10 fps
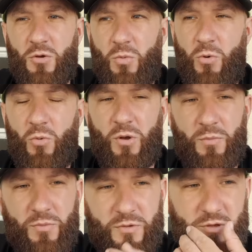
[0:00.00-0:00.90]
You'll ruin
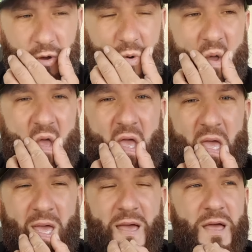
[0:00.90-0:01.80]
him. So
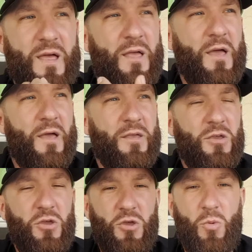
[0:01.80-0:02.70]

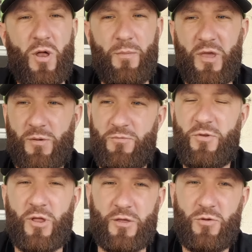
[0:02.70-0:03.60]
you want to make them
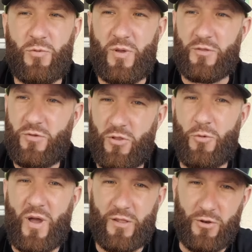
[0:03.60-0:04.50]
feel like Superman. So
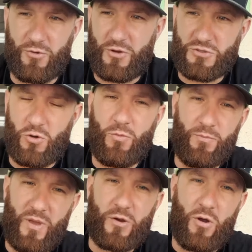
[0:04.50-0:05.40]
little by little, you show them
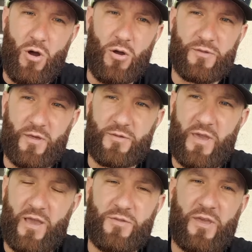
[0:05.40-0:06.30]
bigger hogs
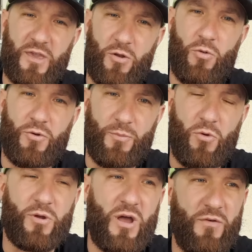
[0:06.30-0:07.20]
as they get older and
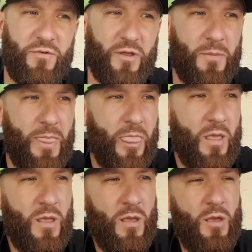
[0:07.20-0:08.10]
more confident.
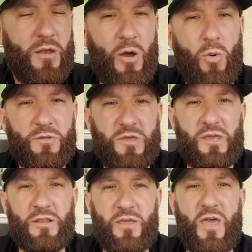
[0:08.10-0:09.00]
Now, once they
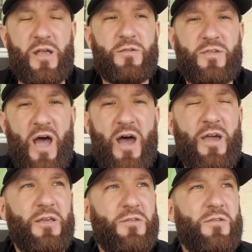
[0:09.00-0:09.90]
get to that
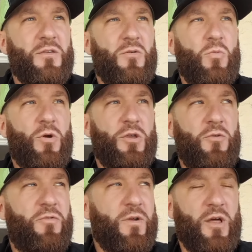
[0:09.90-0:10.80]
size where
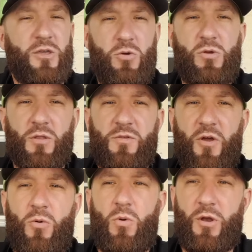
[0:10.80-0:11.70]
you feel like you can
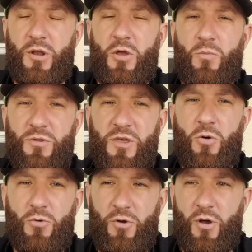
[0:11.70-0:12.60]
start running them with the
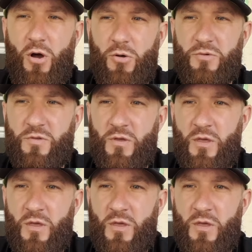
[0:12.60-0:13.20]
older dogs,